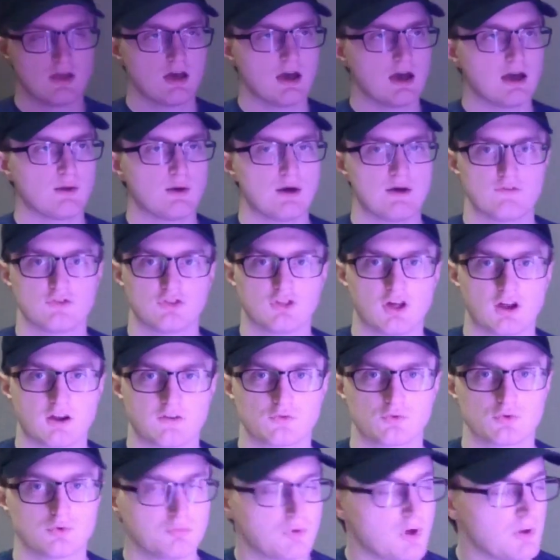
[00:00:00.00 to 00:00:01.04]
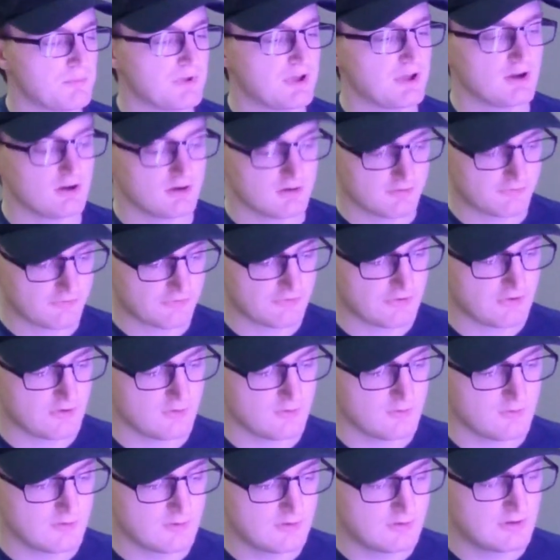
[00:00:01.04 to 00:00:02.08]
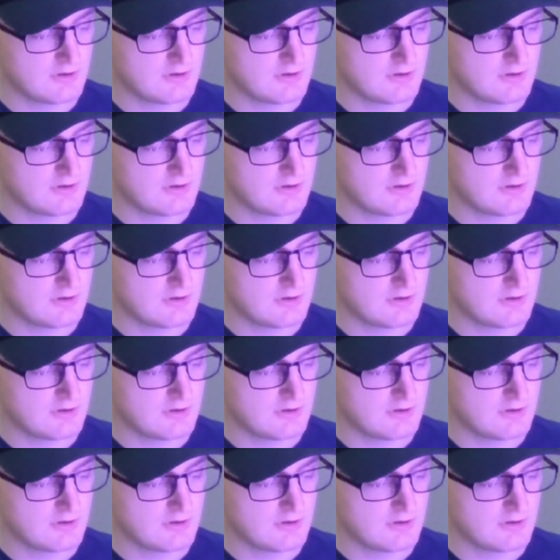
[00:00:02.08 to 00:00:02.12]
I don't have a lot of room up here, so